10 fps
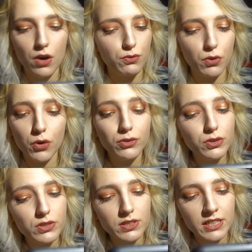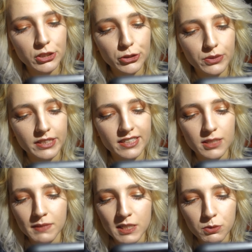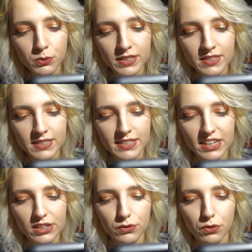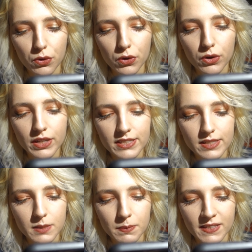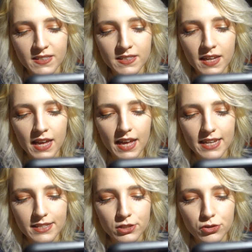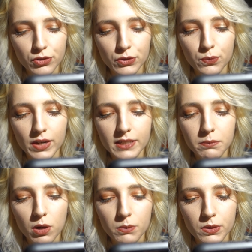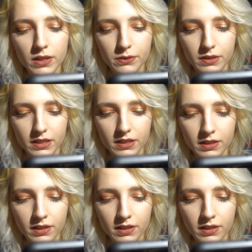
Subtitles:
For over a century, this mesmerizing tale of horror and suspense has enjoyed wide popularity.